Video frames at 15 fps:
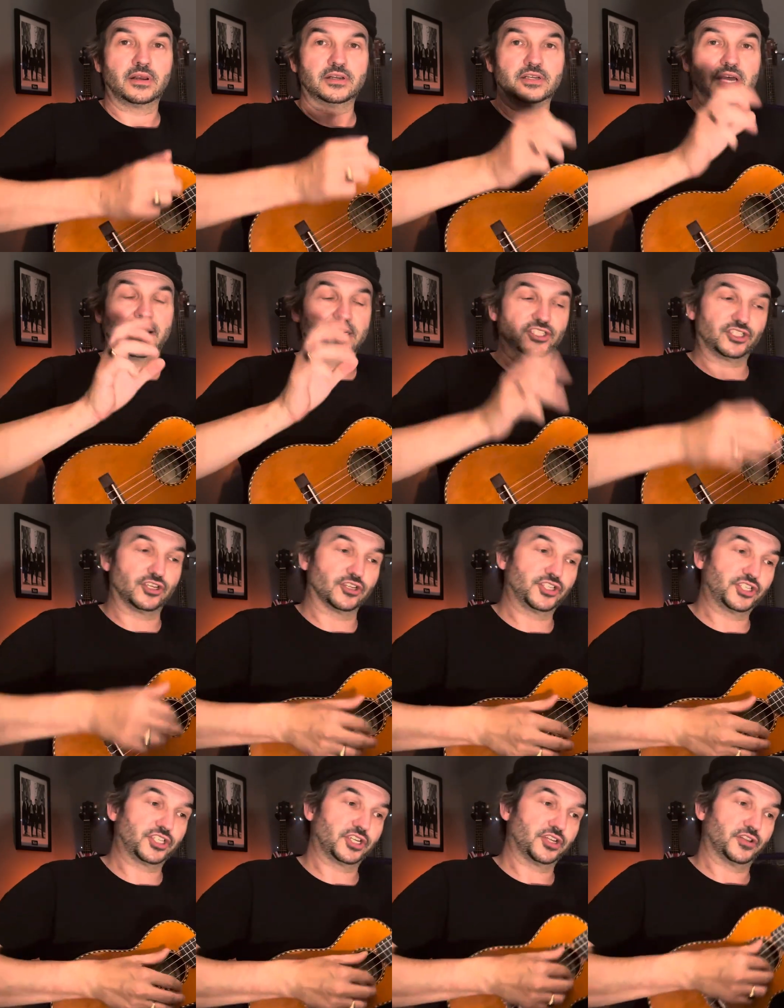And it's
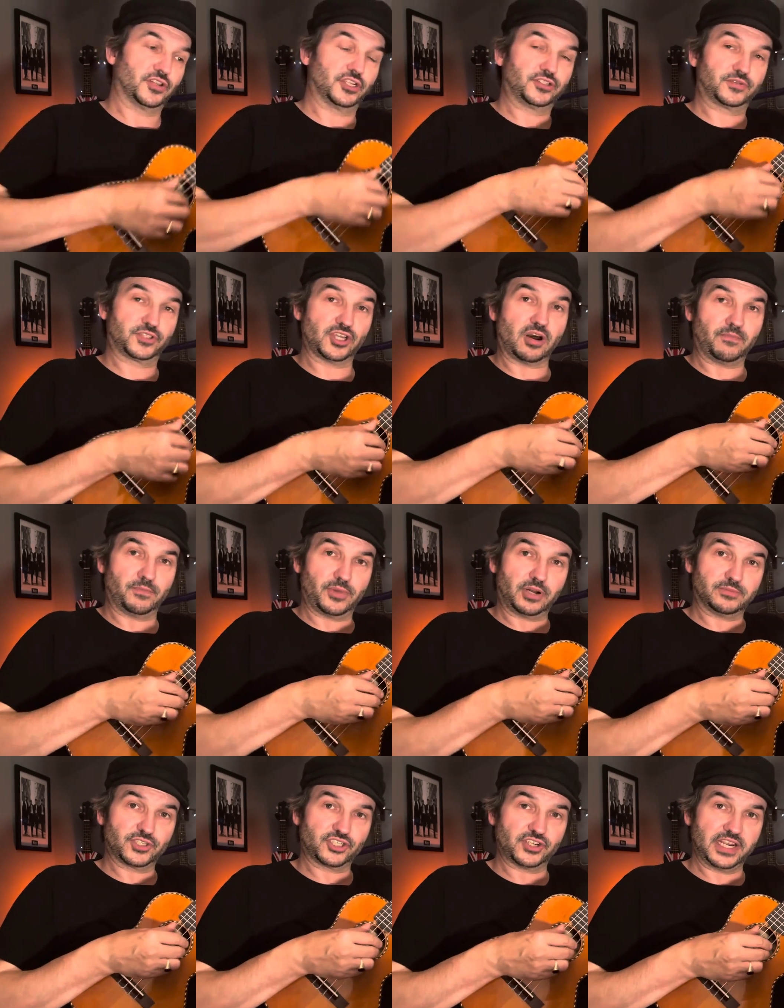just the top and bottom
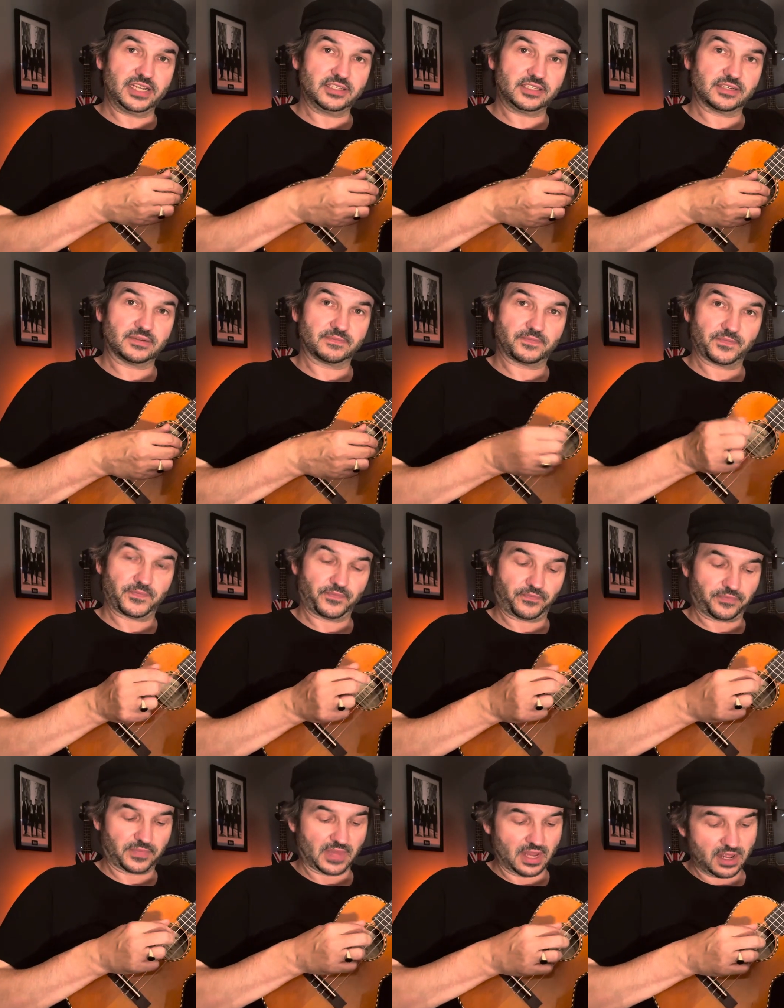strings,
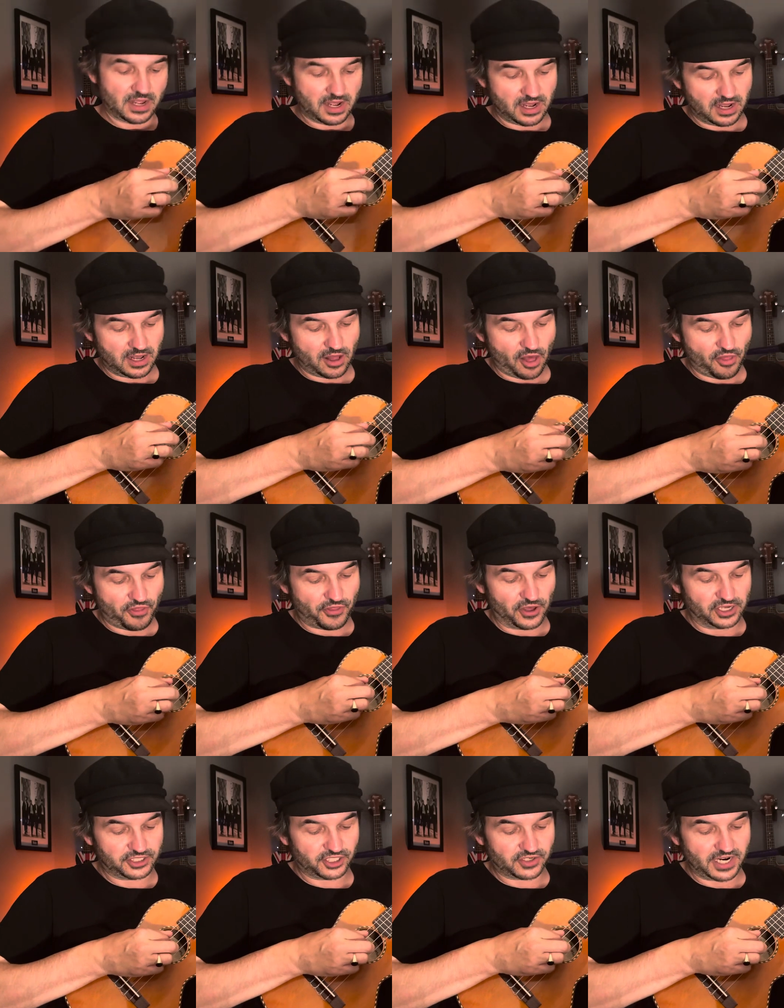
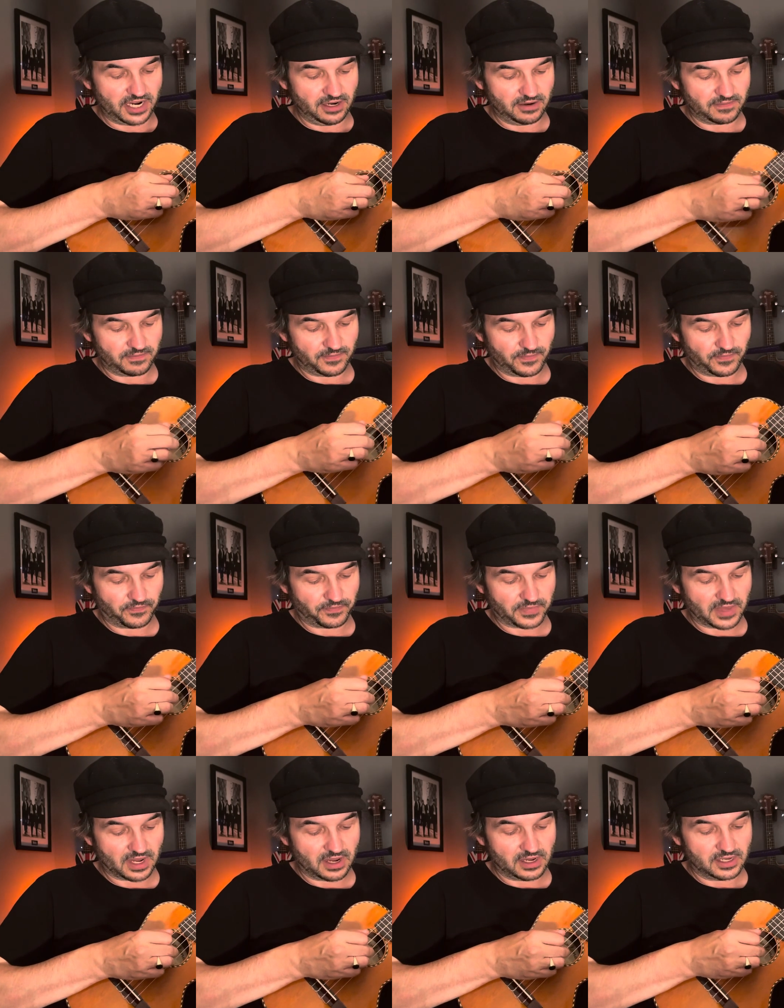third string,
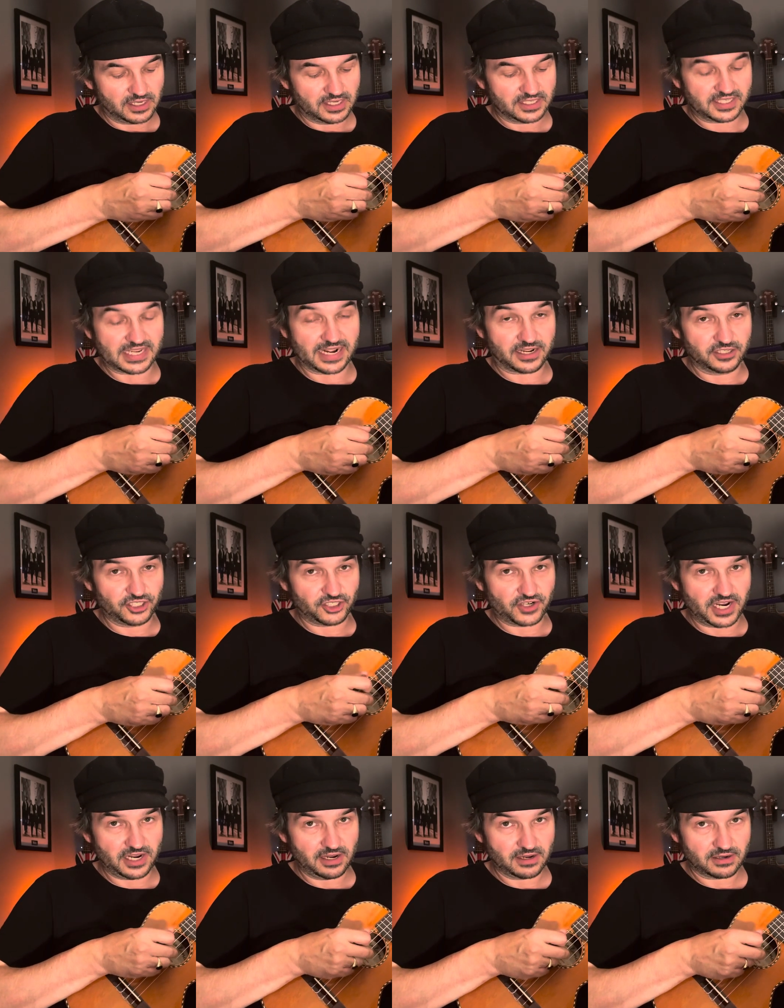second
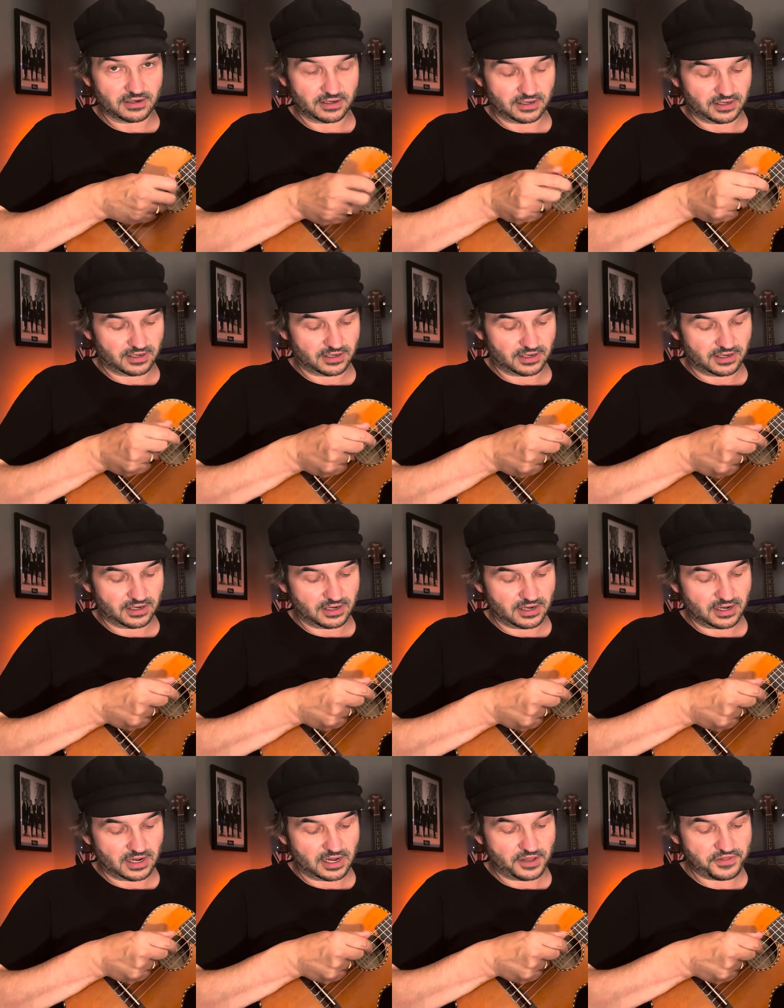string,
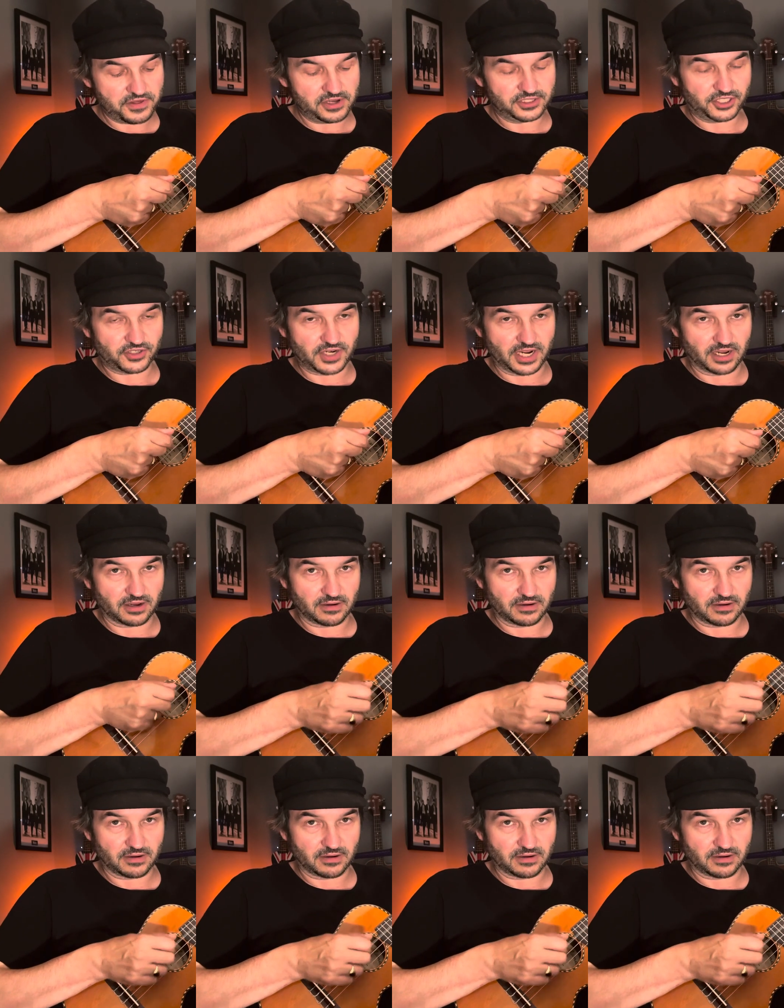third string.